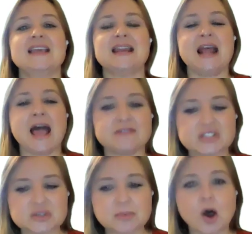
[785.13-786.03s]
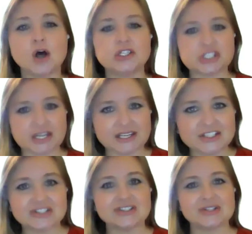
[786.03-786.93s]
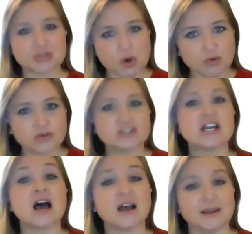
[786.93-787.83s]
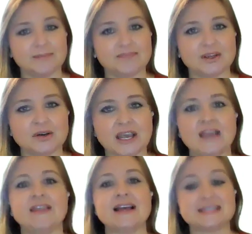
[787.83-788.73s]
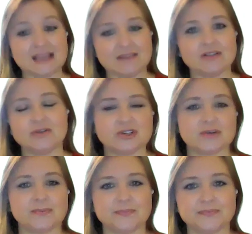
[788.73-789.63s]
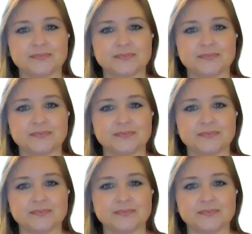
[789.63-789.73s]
can have small changes over time. Okay, that's evolution.